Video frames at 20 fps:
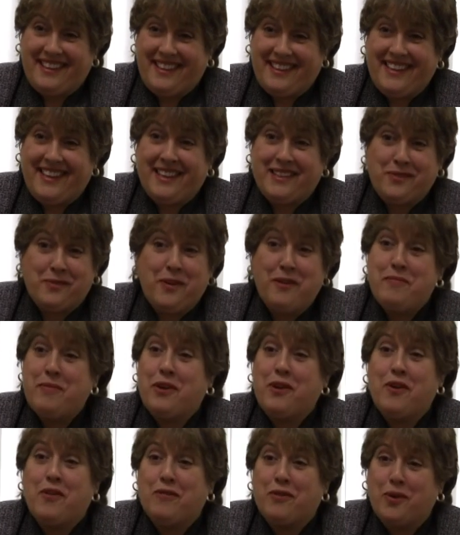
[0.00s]
Yes, we've
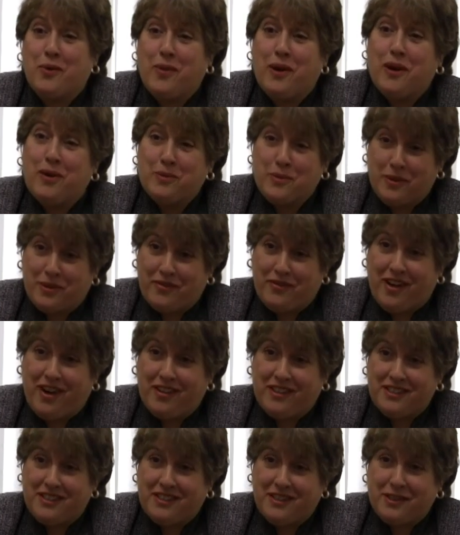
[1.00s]
been overwhelmed with
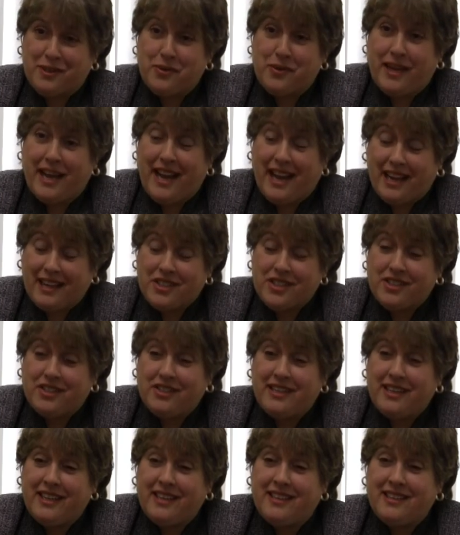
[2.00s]
volunteers. We
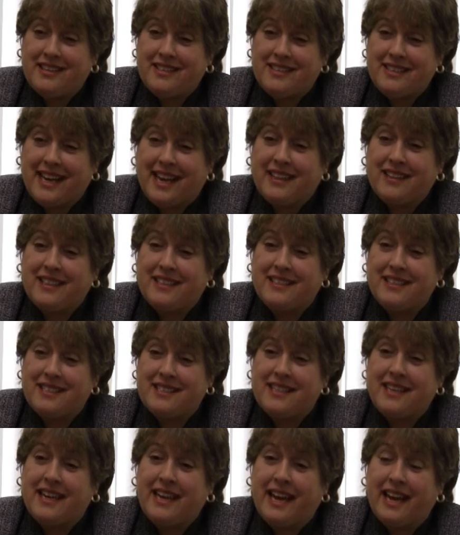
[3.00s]
actually, sadly to
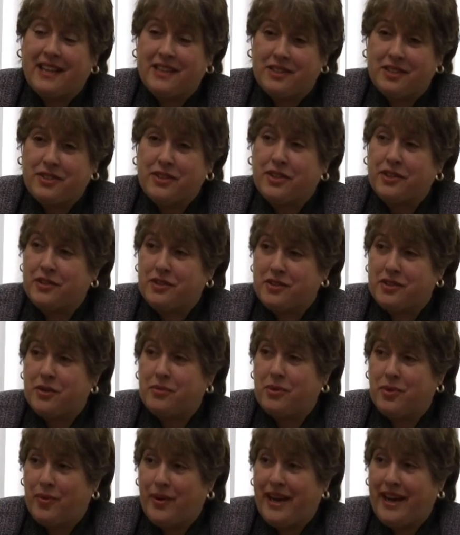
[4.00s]
say, had to turn
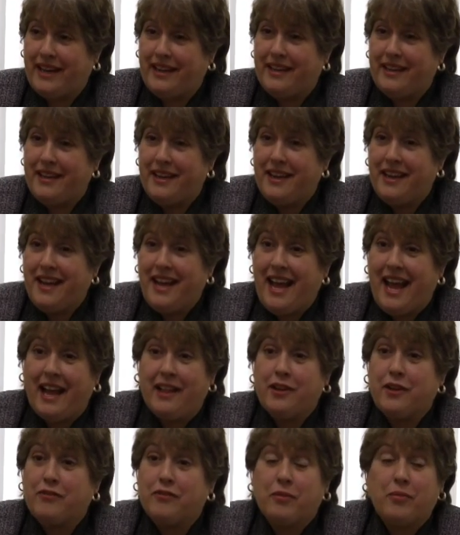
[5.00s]
some away.
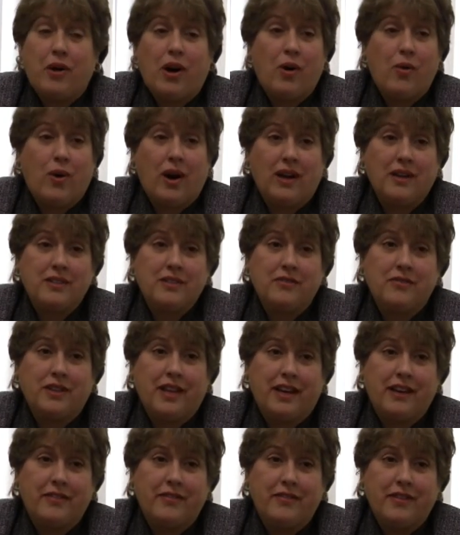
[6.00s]
And they're from all walks of
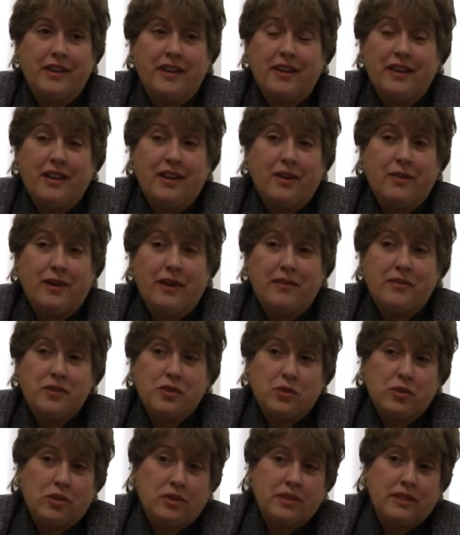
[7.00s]
life. We have
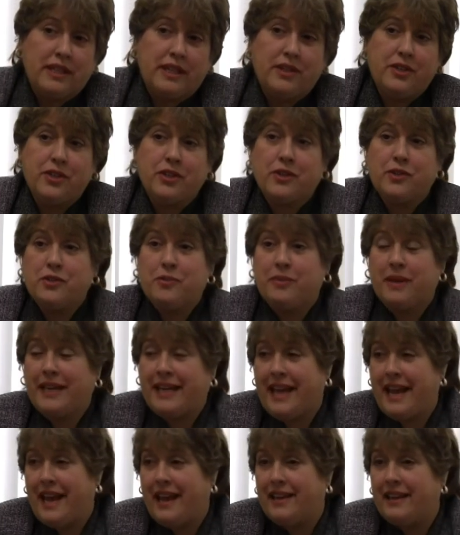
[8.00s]
school teachers,
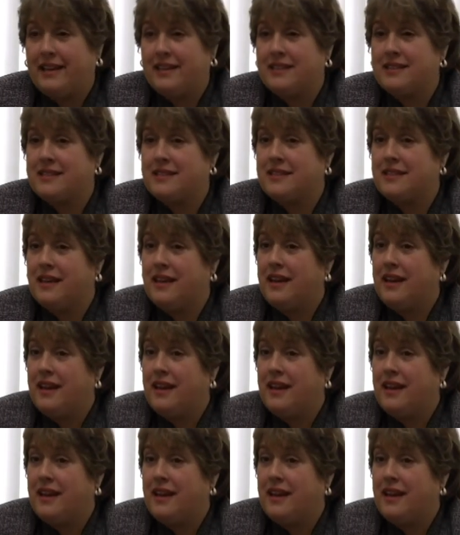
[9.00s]
mechanics,